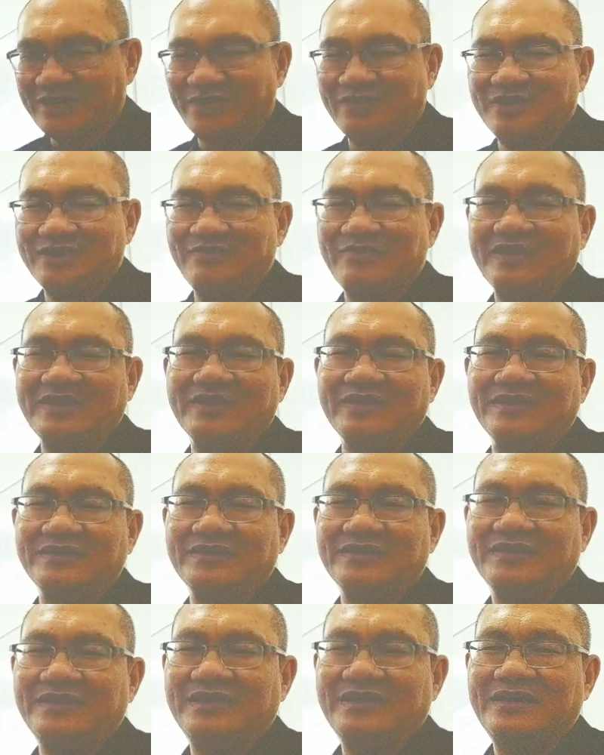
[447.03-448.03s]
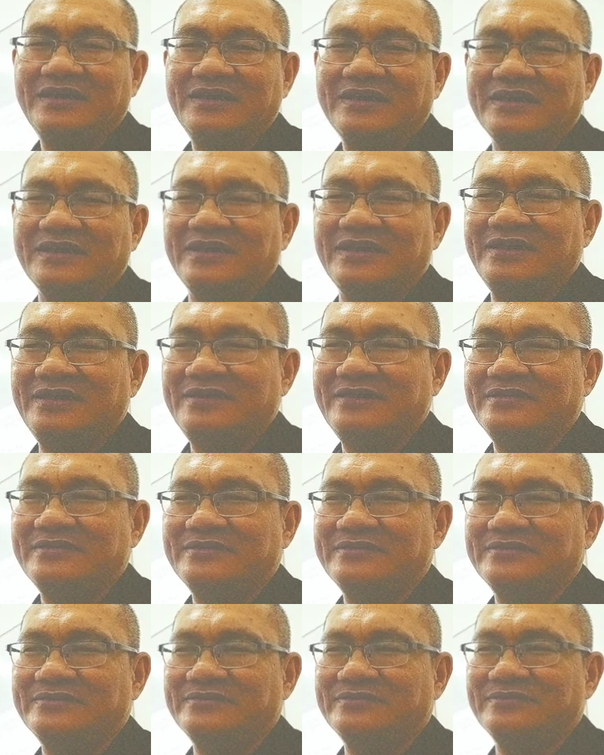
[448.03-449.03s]
on the middle. Okay,
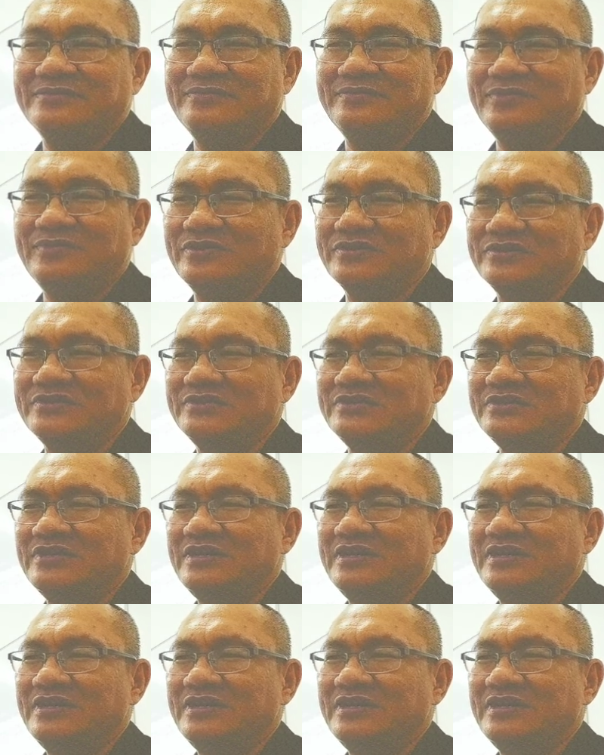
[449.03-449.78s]
because